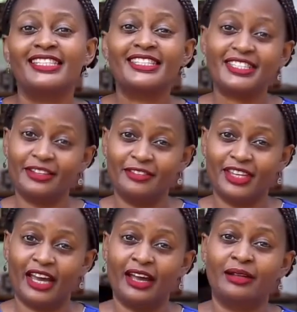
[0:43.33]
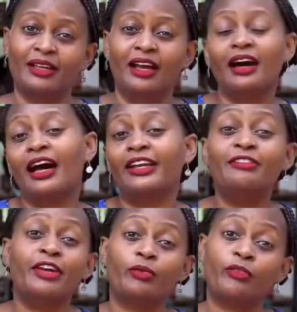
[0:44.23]
stevia, and
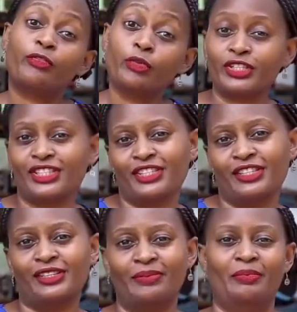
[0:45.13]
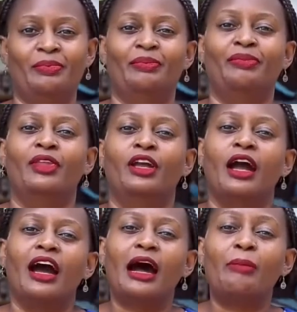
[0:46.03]
even fruits.
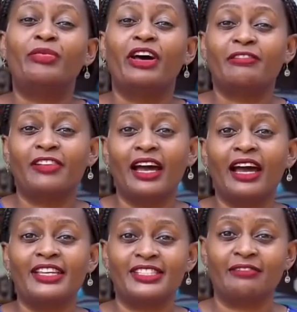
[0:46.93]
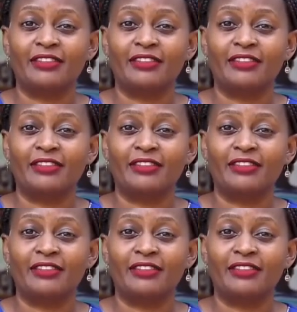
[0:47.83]
The flour is